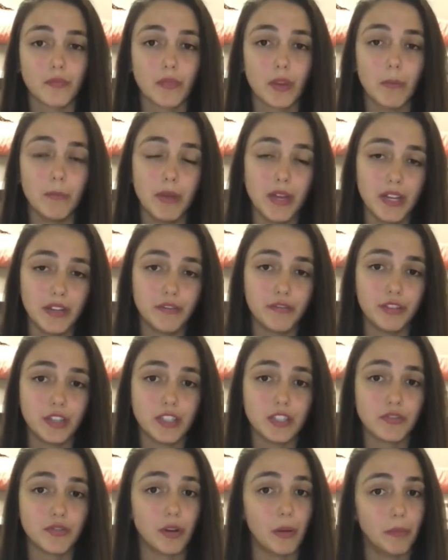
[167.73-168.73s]

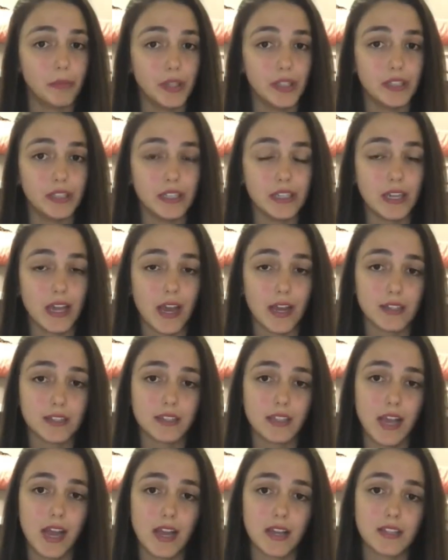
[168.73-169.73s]
benefits from the
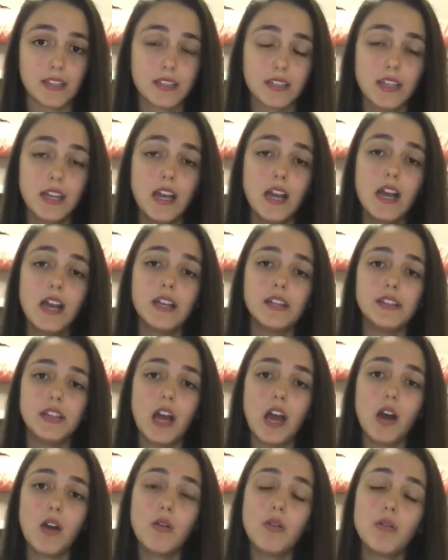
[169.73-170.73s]
DSS.
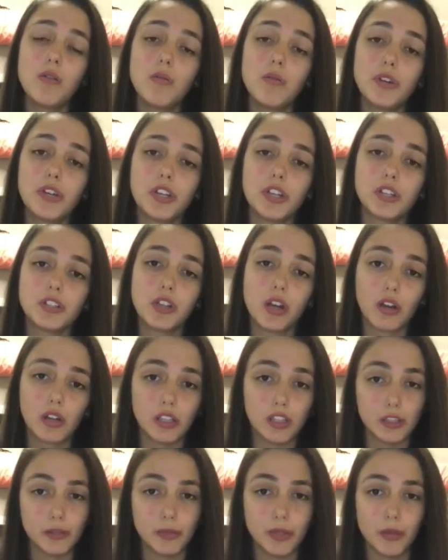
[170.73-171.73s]
Now we're going to talk a
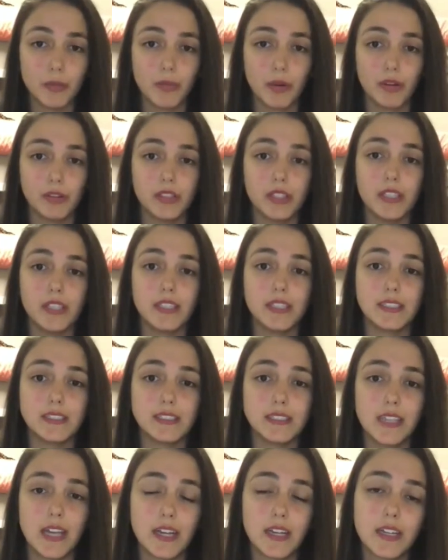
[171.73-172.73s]
little bit about the
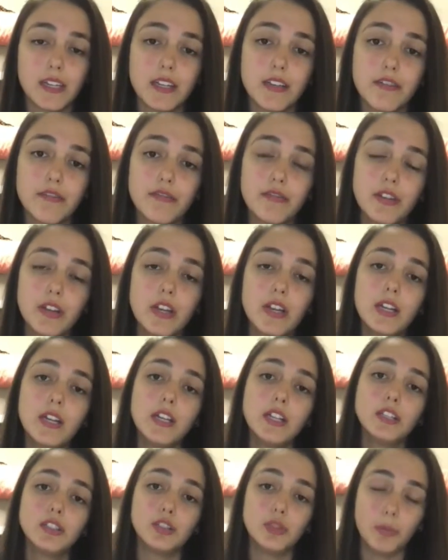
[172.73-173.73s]
executive
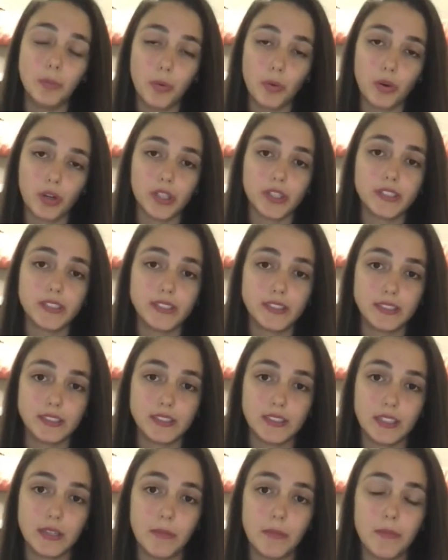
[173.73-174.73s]
support
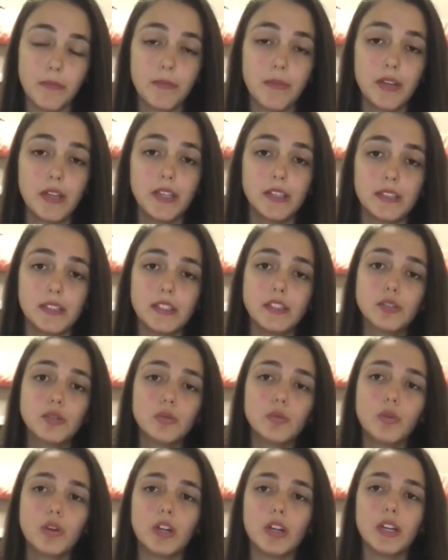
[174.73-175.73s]
system. This
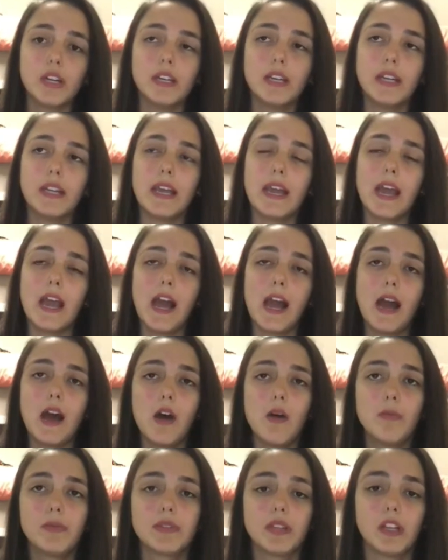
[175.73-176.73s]
one
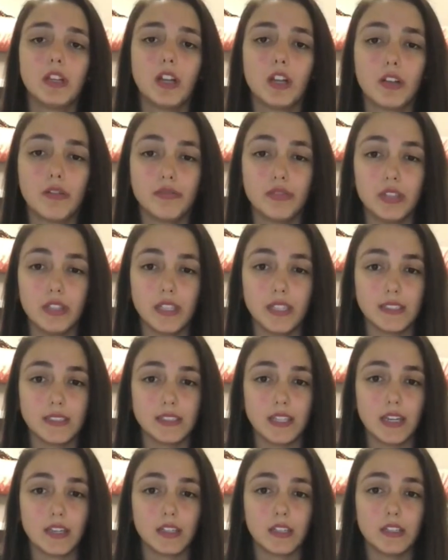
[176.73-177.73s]
helps a lot of the
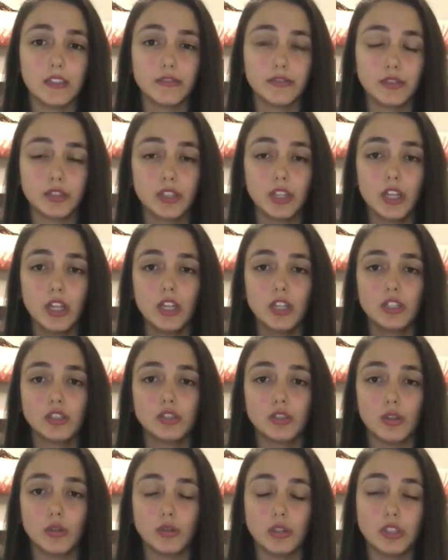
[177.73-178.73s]
executives,
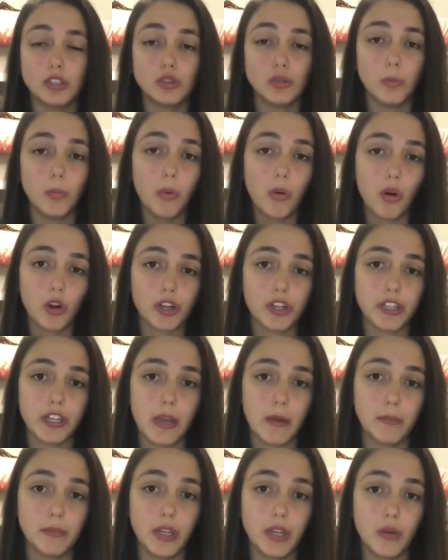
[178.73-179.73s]
so they support
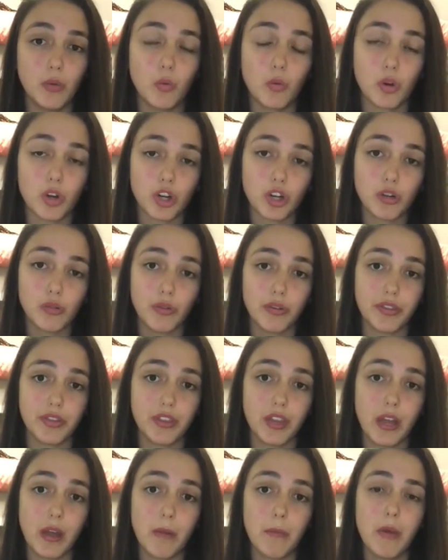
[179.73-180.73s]
them, they work with
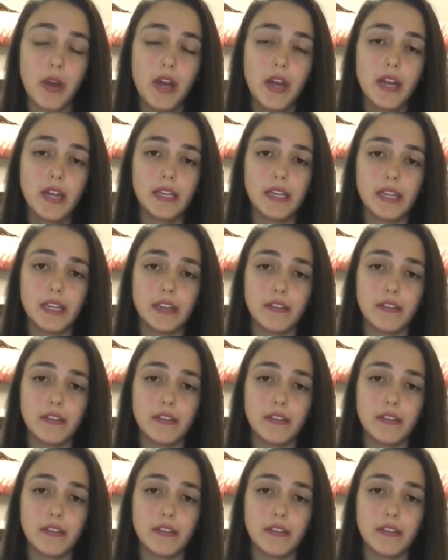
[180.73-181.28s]
them, they